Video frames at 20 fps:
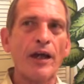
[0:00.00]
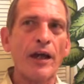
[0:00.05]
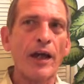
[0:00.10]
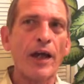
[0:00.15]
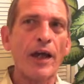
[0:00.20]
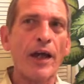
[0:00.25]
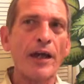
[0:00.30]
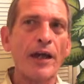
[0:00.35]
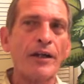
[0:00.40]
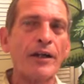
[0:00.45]

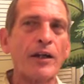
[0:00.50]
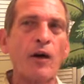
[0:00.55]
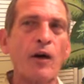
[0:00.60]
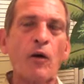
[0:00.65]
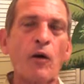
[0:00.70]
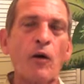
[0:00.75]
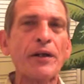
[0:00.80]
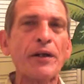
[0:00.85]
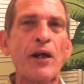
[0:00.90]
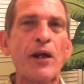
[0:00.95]
And it
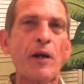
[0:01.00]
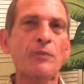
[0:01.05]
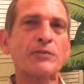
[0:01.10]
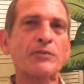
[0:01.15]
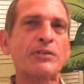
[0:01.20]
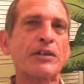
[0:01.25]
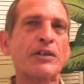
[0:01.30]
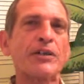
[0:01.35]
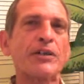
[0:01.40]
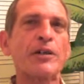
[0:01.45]
only
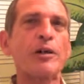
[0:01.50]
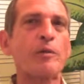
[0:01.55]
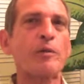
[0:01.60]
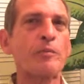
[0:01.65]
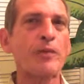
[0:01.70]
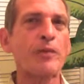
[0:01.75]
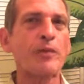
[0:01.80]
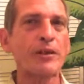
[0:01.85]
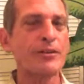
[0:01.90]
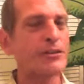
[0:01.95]
helps a little
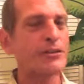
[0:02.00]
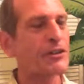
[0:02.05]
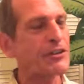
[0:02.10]
bit